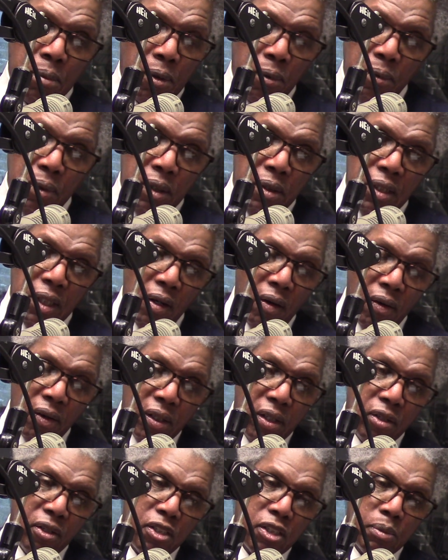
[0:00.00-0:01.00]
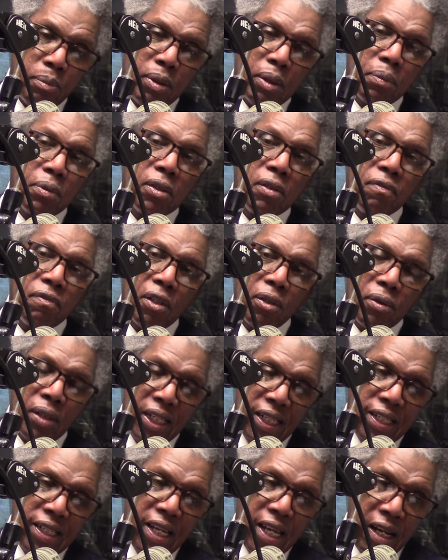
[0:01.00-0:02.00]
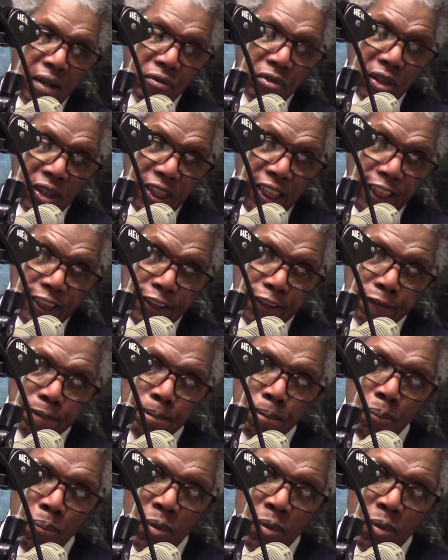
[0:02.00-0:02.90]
but we are encouraging people to vote in every election.